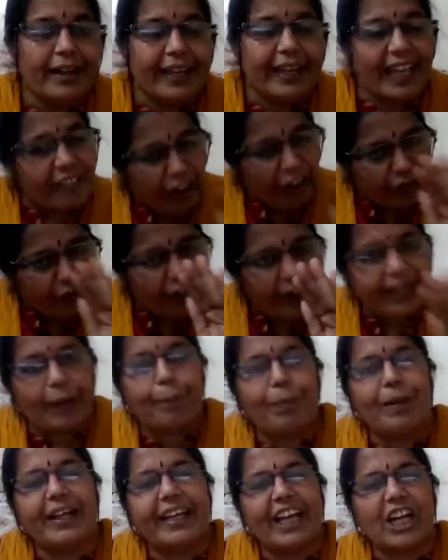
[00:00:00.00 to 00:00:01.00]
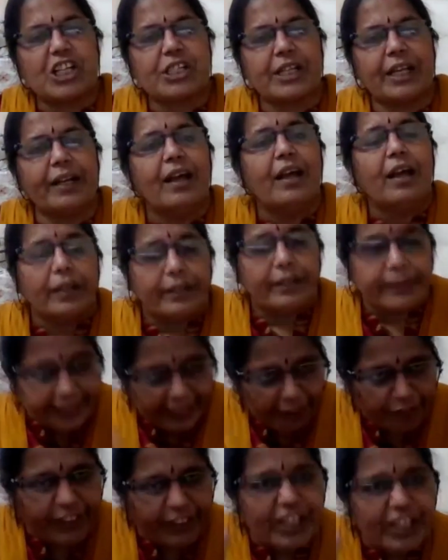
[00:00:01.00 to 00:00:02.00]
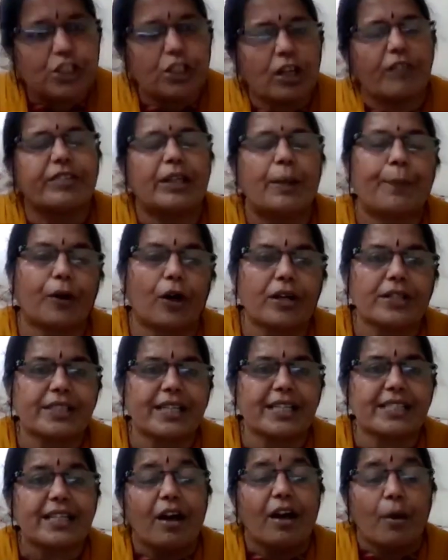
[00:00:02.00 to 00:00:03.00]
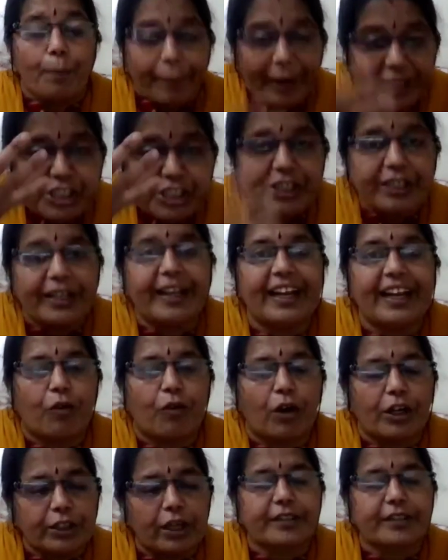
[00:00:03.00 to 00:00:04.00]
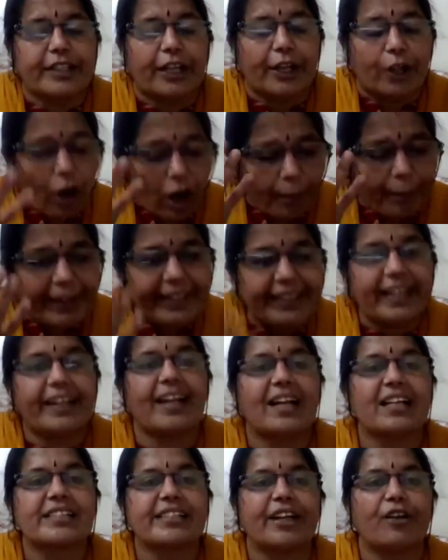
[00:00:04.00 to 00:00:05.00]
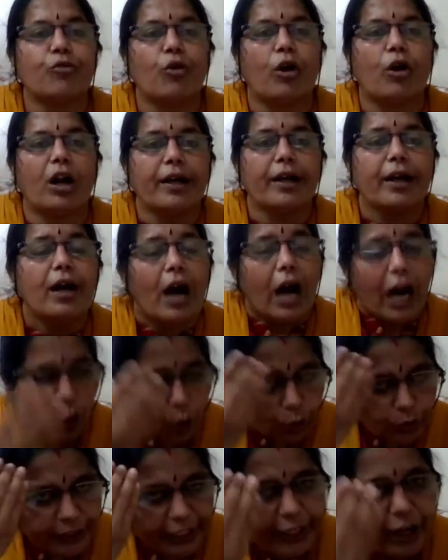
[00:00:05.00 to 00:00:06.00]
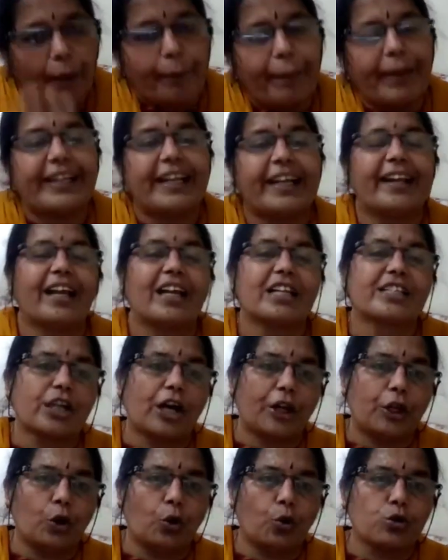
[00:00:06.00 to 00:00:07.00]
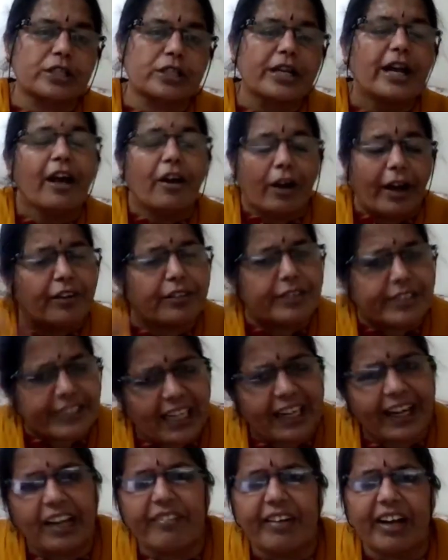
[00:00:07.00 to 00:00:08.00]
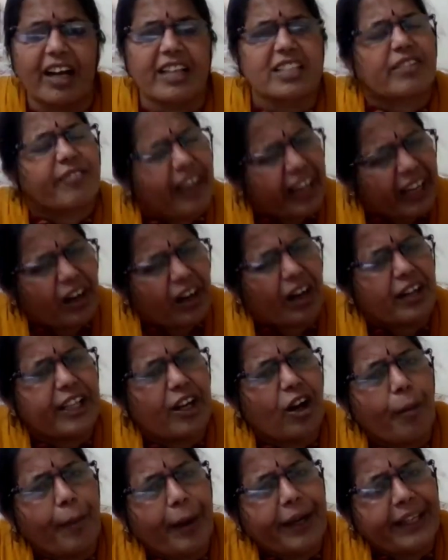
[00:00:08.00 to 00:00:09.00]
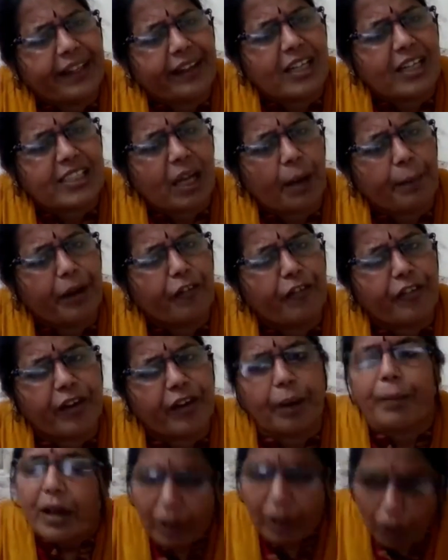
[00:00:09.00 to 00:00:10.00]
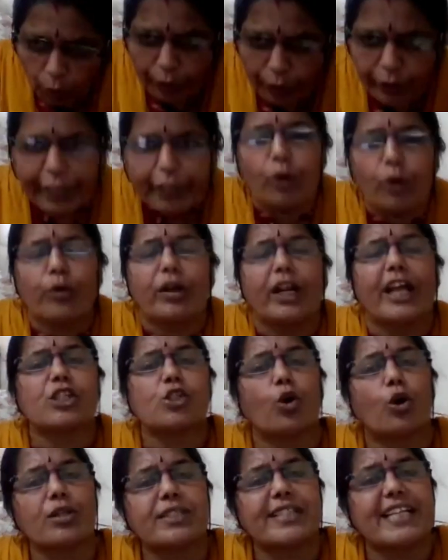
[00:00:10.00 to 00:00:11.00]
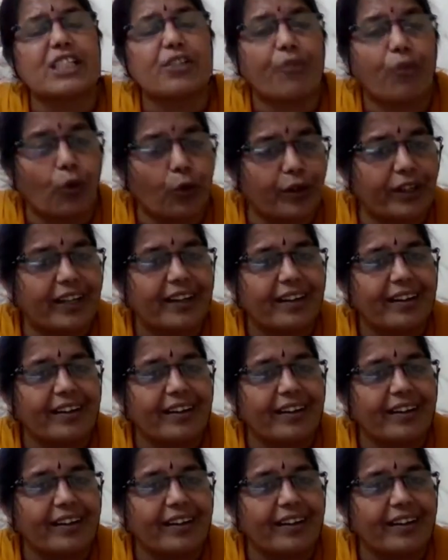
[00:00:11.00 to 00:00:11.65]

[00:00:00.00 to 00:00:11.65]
Even for replication, the definition of the process, machinery, what are the raw materials involved, how the raw materials are used, and children will ask, where are the raw materials coming from? One and only source is food.